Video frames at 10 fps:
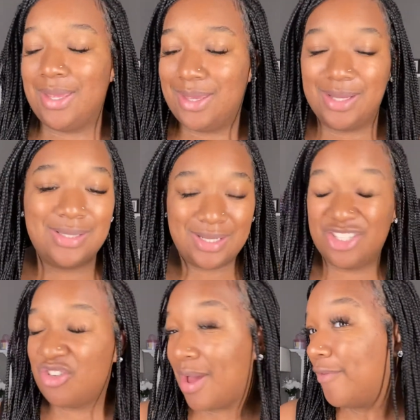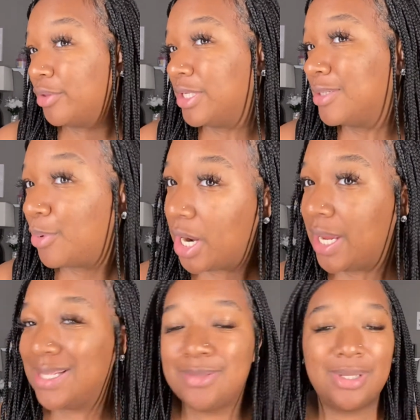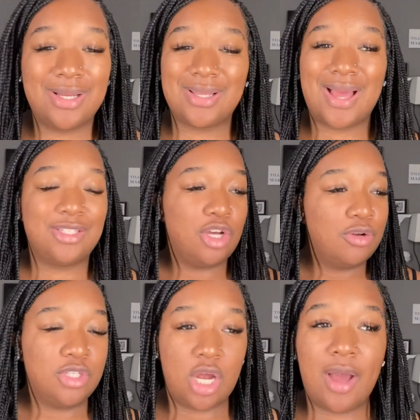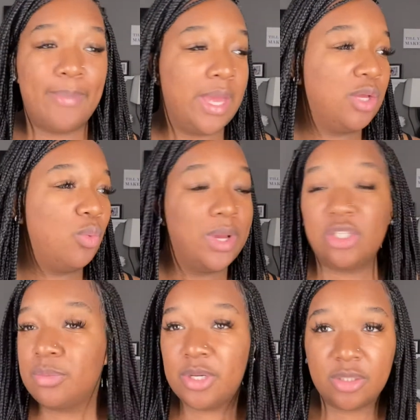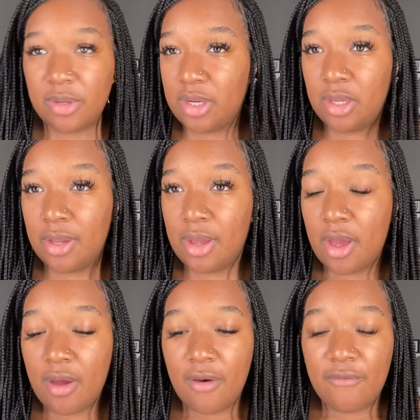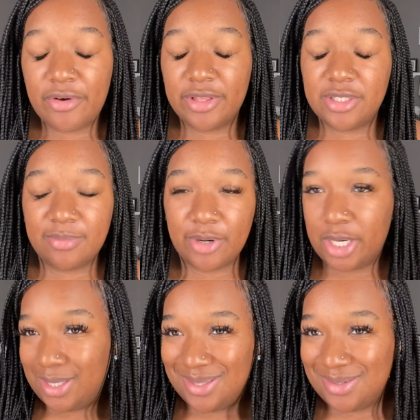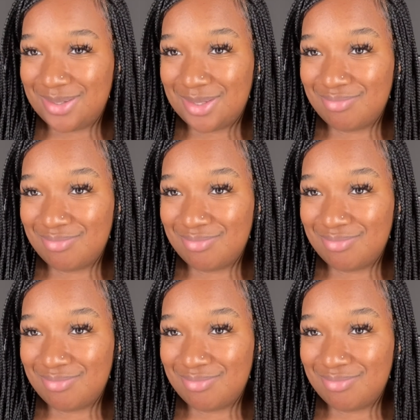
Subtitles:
Yes, I still have on these braids because I told y'all I paid way too much money for these braids.